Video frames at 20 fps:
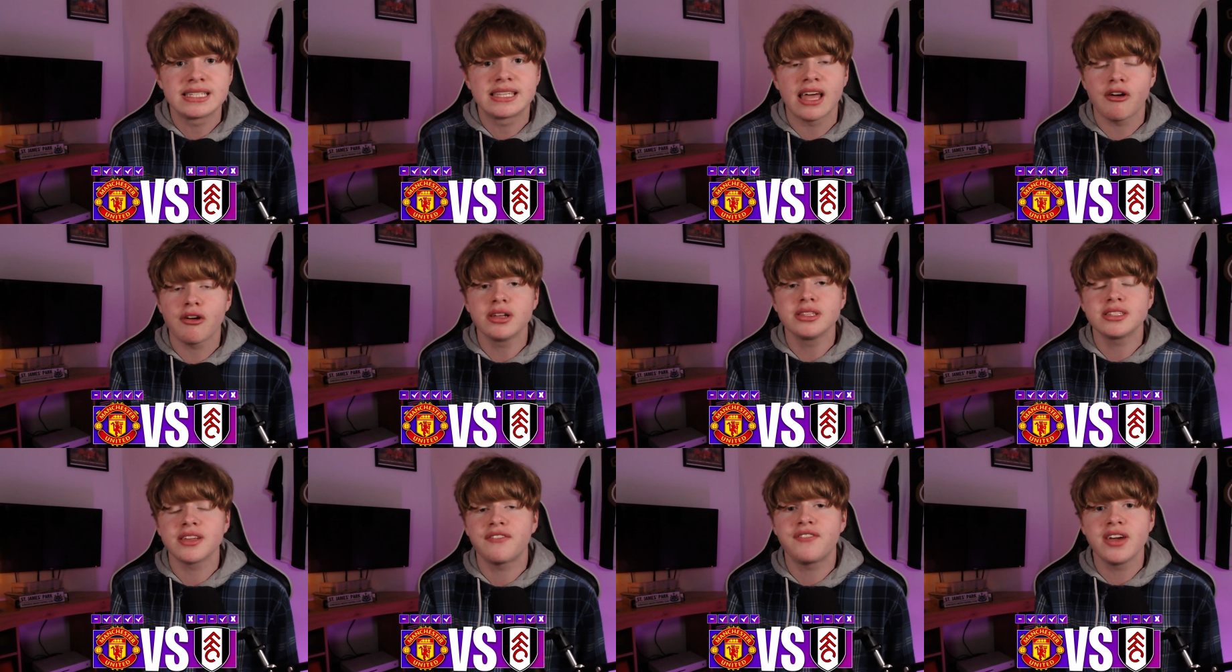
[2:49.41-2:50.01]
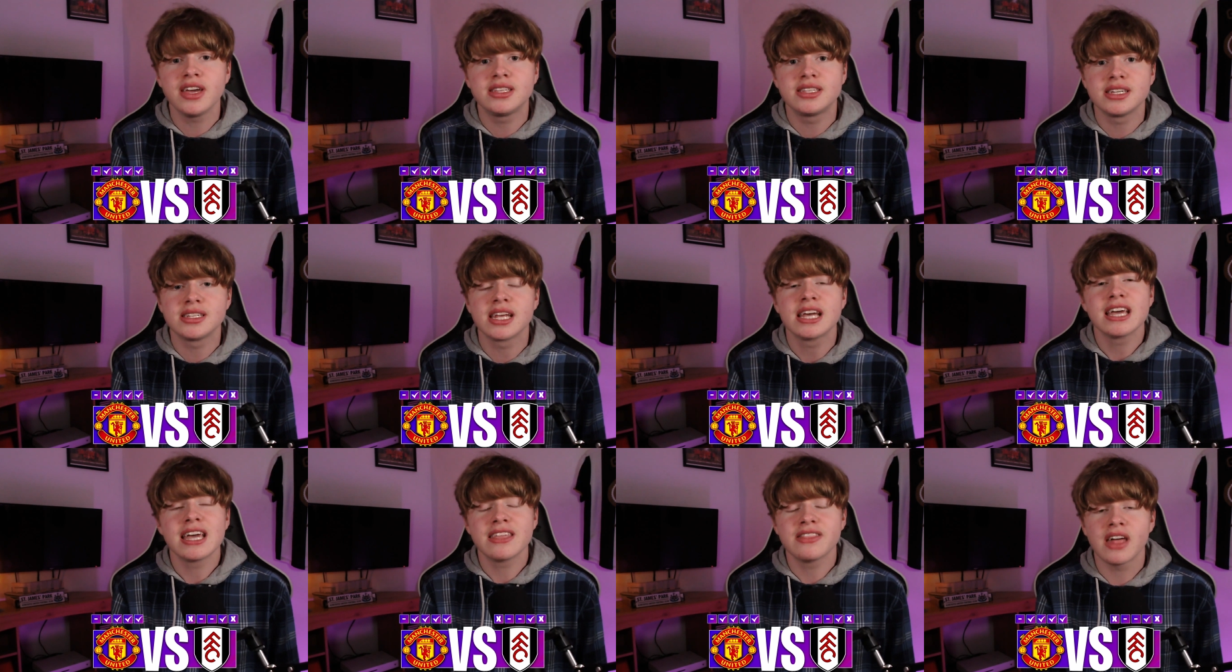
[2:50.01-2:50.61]
They're undefeated
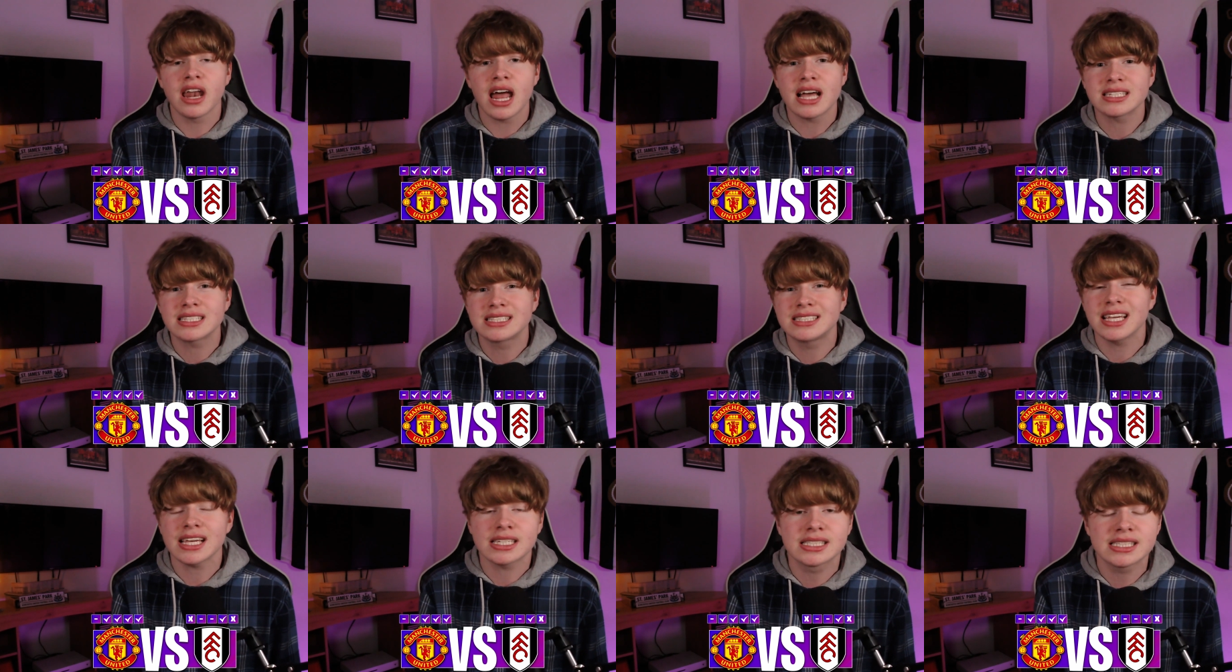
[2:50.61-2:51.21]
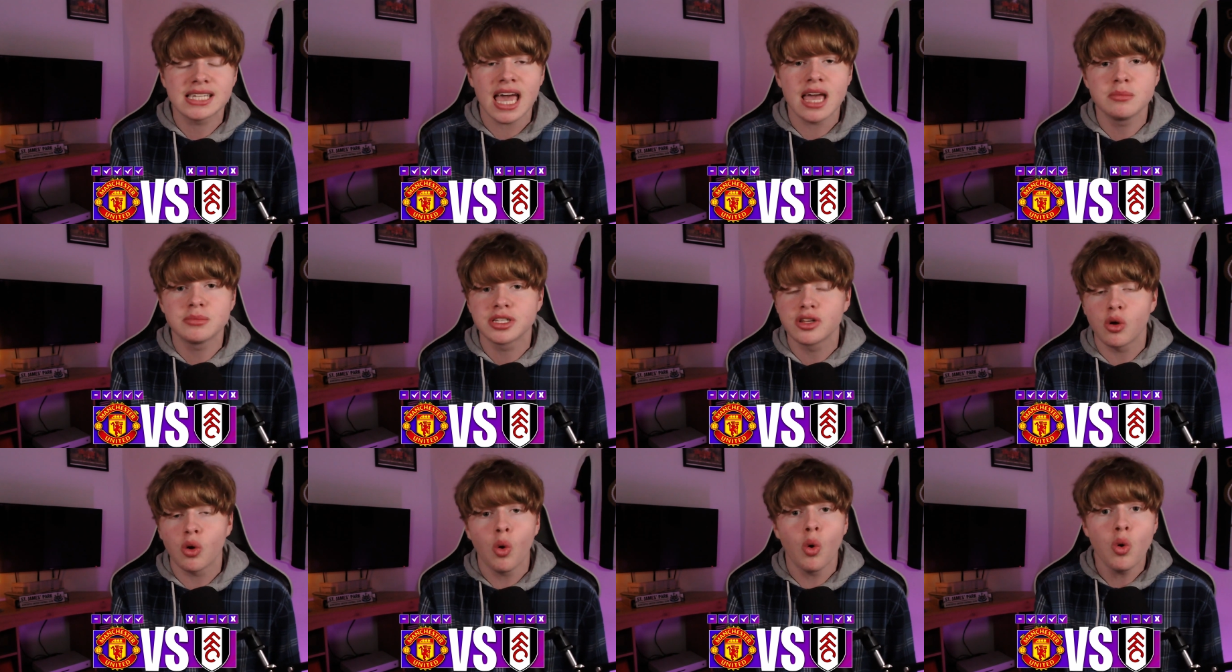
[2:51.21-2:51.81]
in the last 6 games
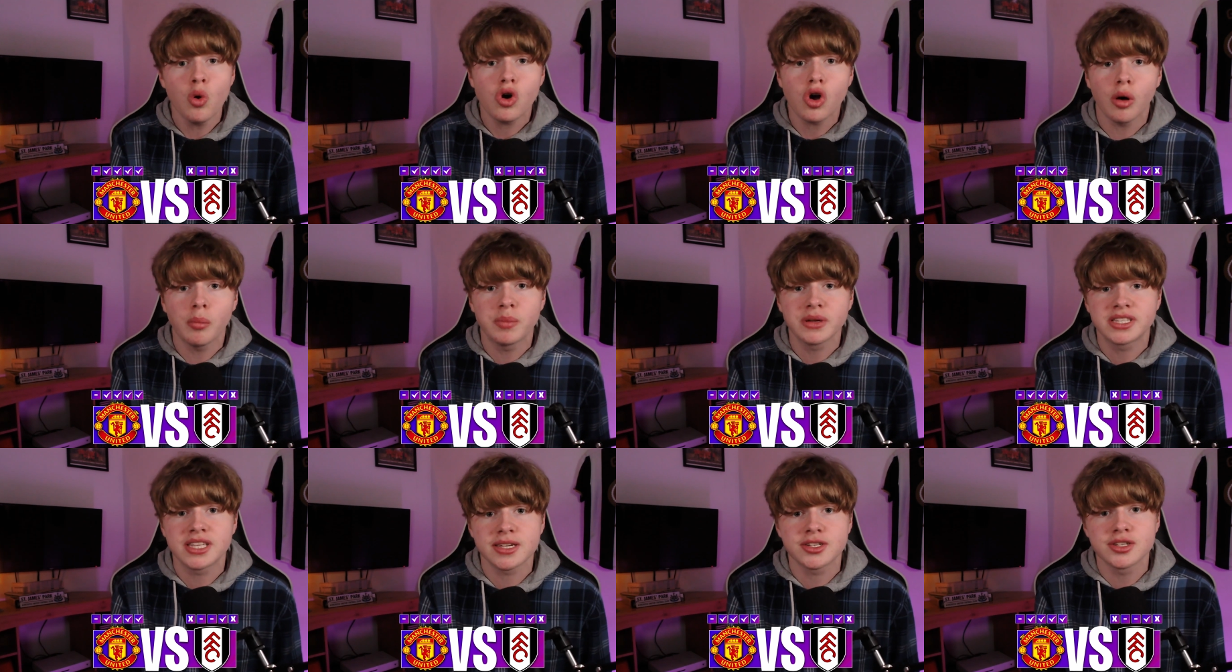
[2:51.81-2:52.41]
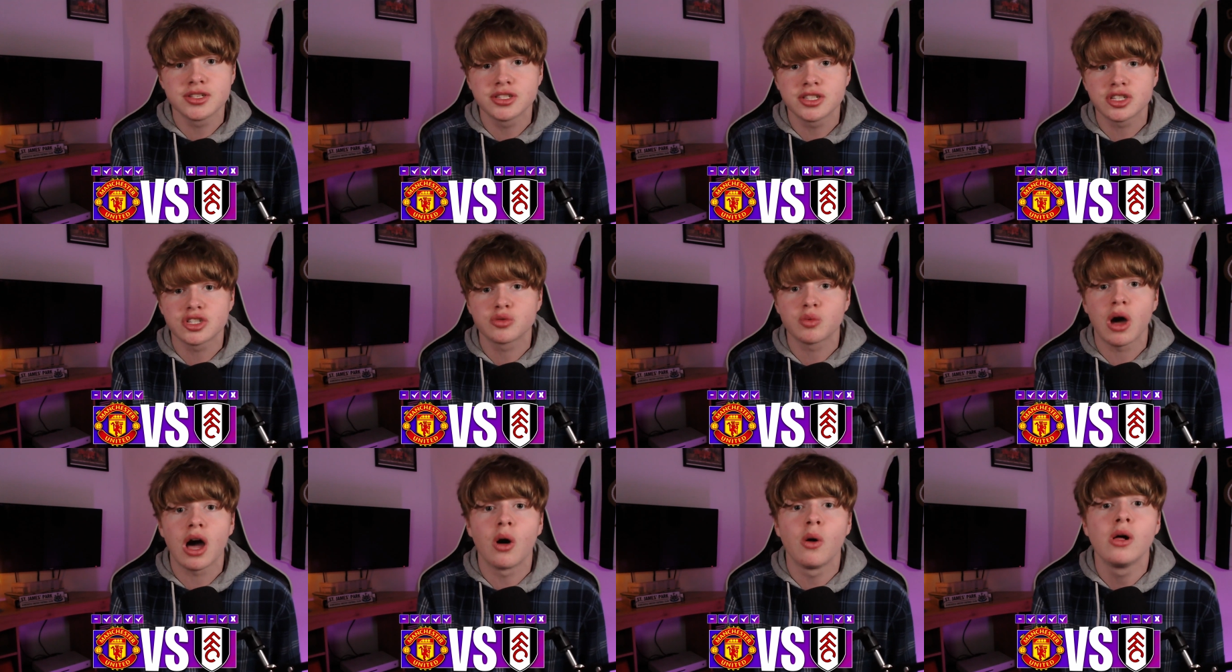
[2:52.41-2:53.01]
in all competitions as
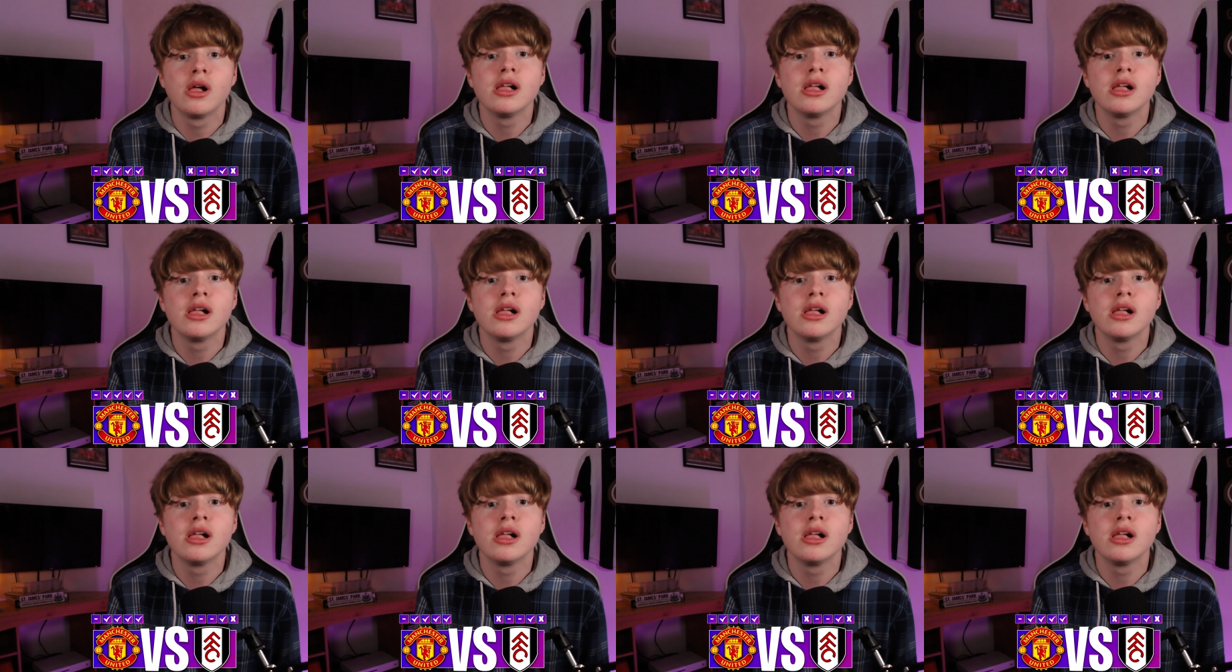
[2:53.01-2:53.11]
well.